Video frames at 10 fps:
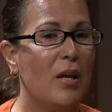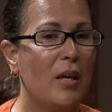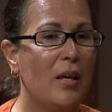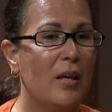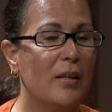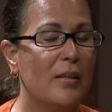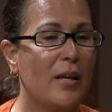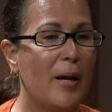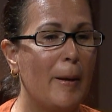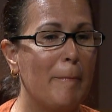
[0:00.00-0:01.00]
And
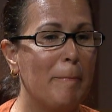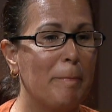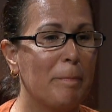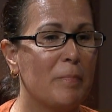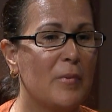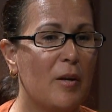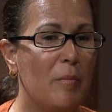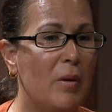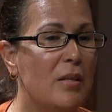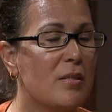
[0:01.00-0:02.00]
um, there are
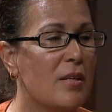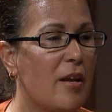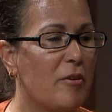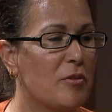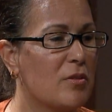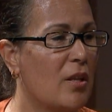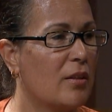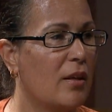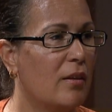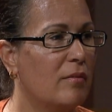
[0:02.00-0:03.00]
many scenarios
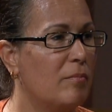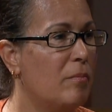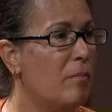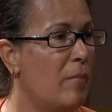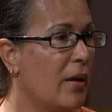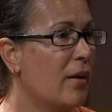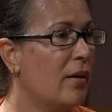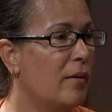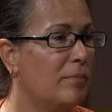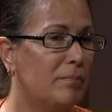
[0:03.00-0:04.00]
that can make a